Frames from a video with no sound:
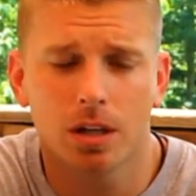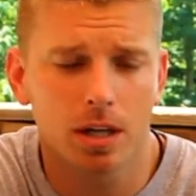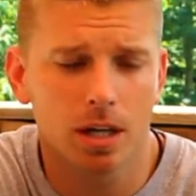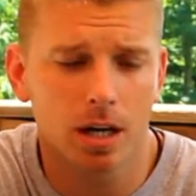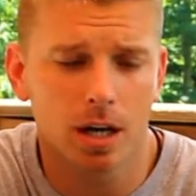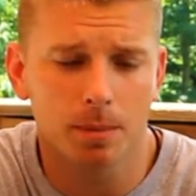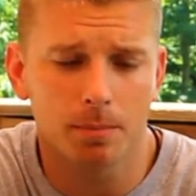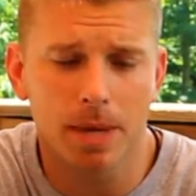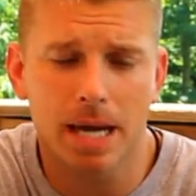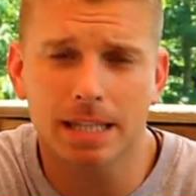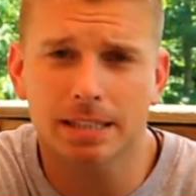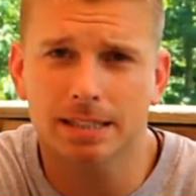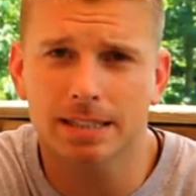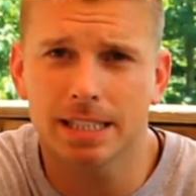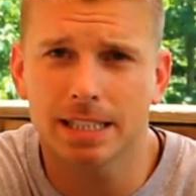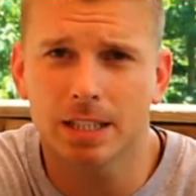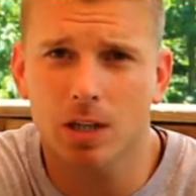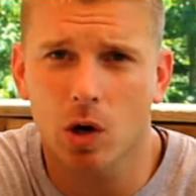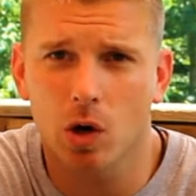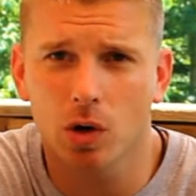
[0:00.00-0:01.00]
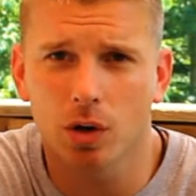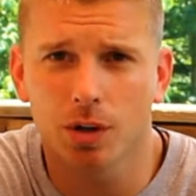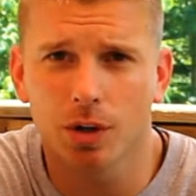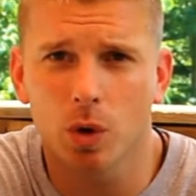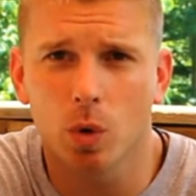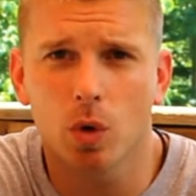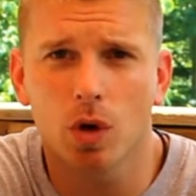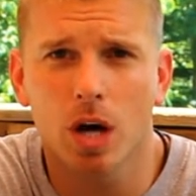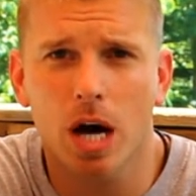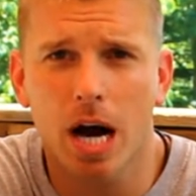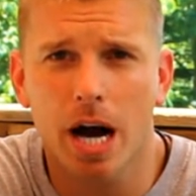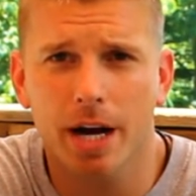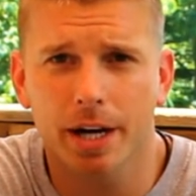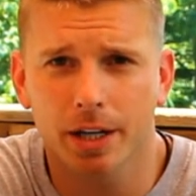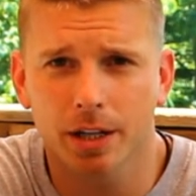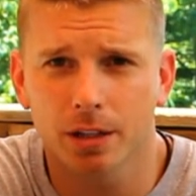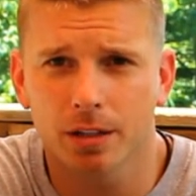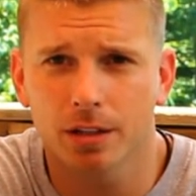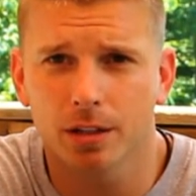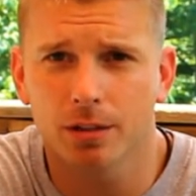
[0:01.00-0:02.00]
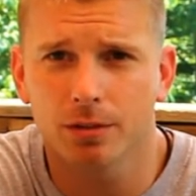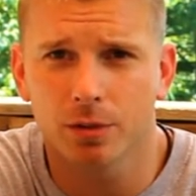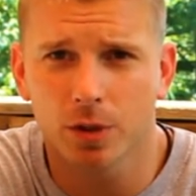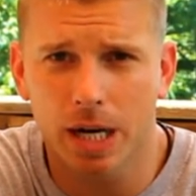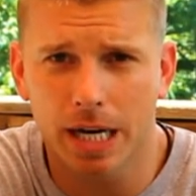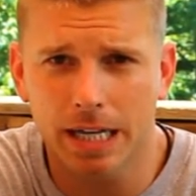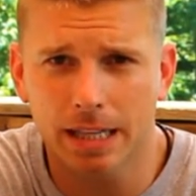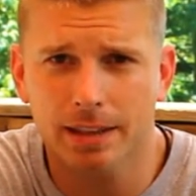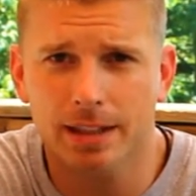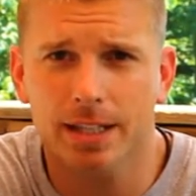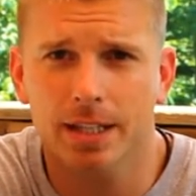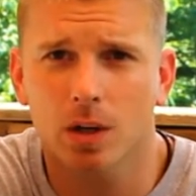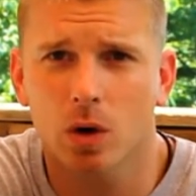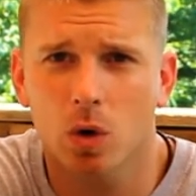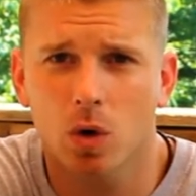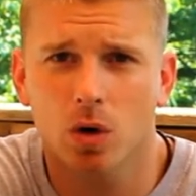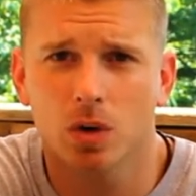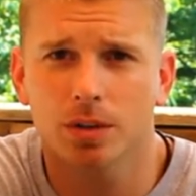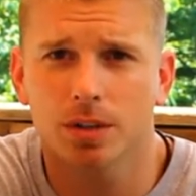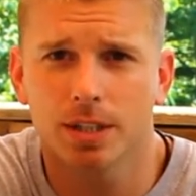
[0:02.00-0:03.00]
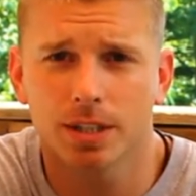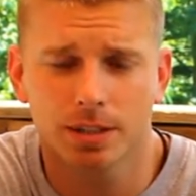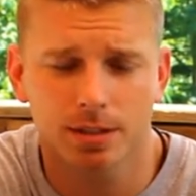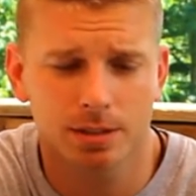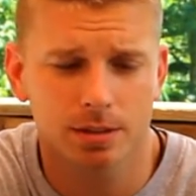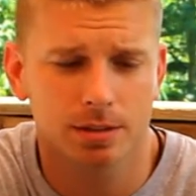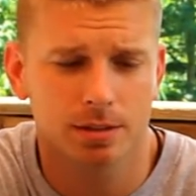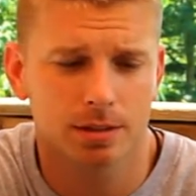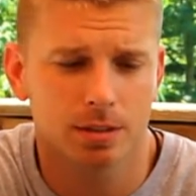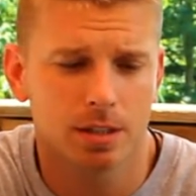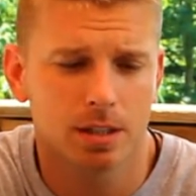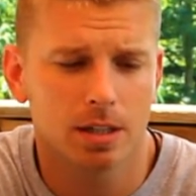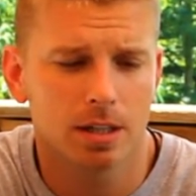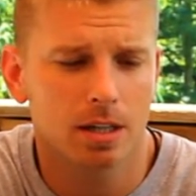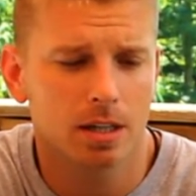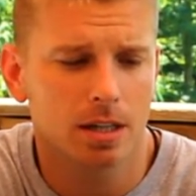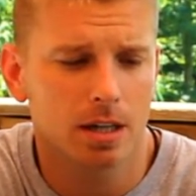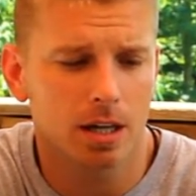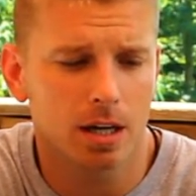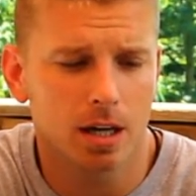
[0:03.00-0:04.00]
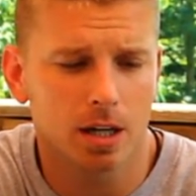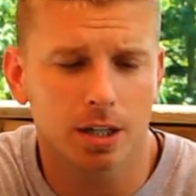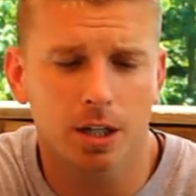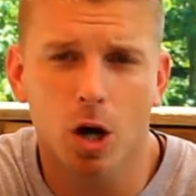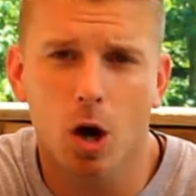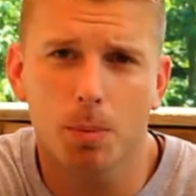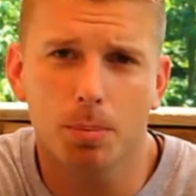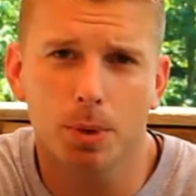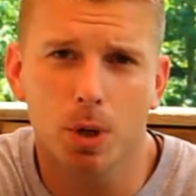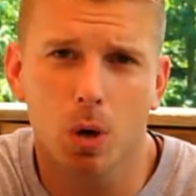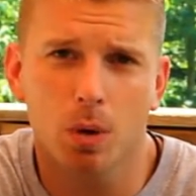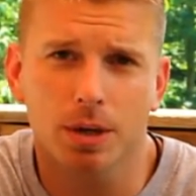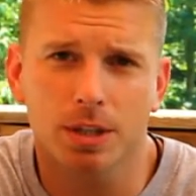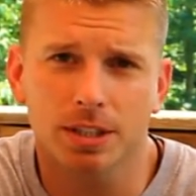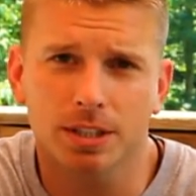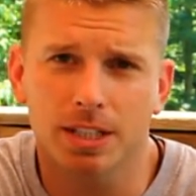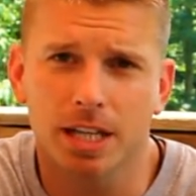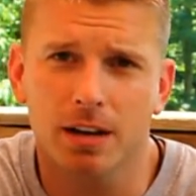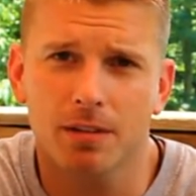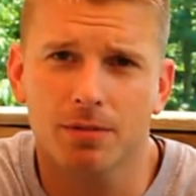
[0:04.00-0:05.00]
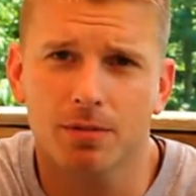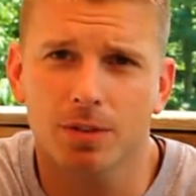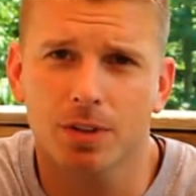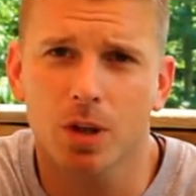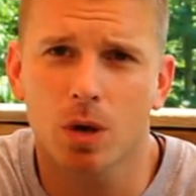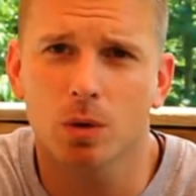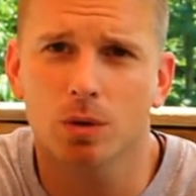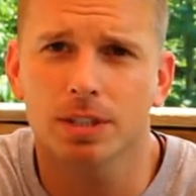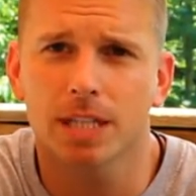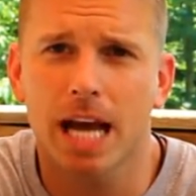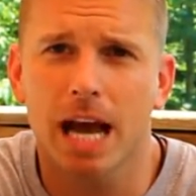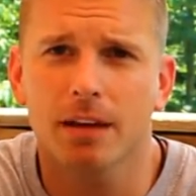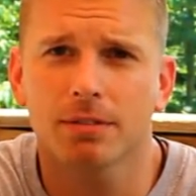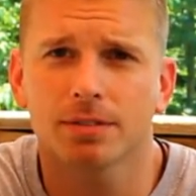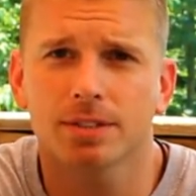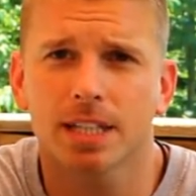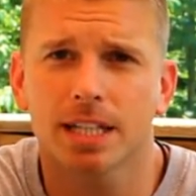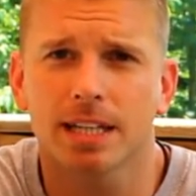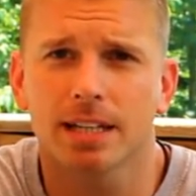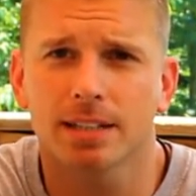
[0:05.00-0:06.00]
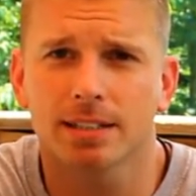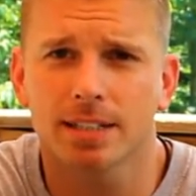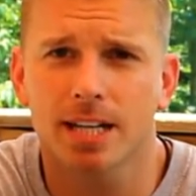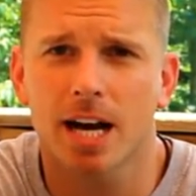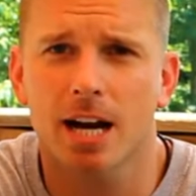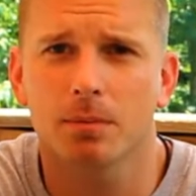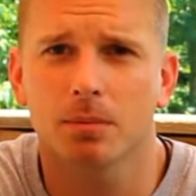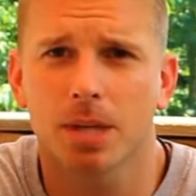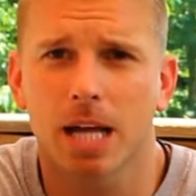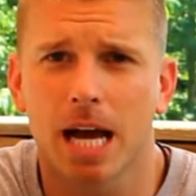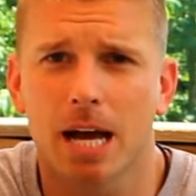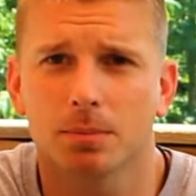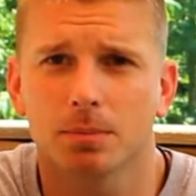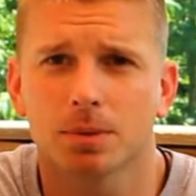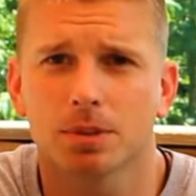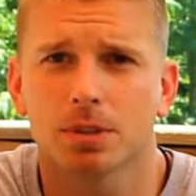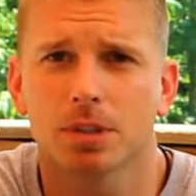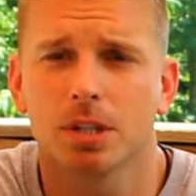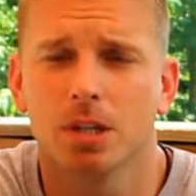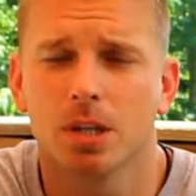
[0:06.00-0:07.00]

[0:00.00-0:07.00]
SD card or higher for anything on this GoPro, except for those half-second time lapse.